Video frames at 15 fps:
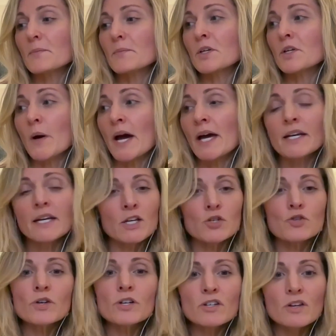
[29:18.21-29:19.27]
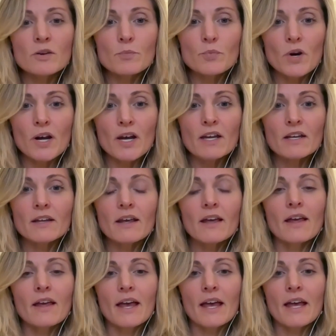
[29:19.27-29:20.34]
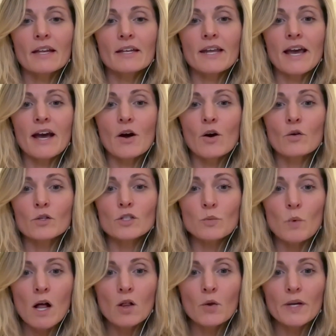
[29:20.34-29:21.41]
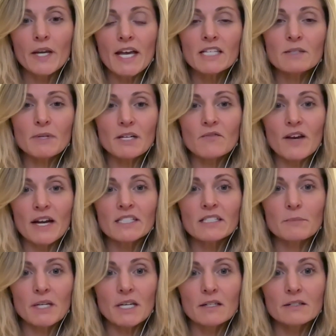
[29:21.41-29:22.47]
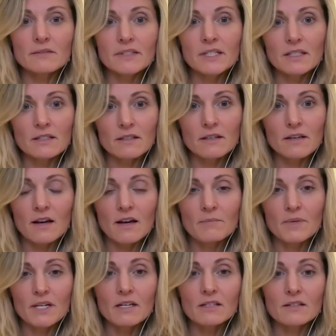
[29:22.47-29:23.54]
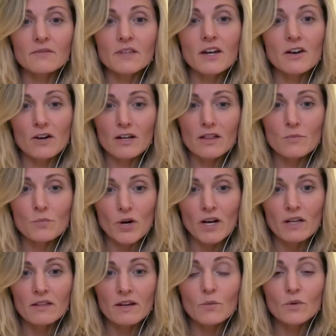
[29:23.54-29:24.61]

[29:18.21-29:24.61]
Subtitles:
had an injury to their brain, and now swallowing has been affected because of it, because of the area in the brain that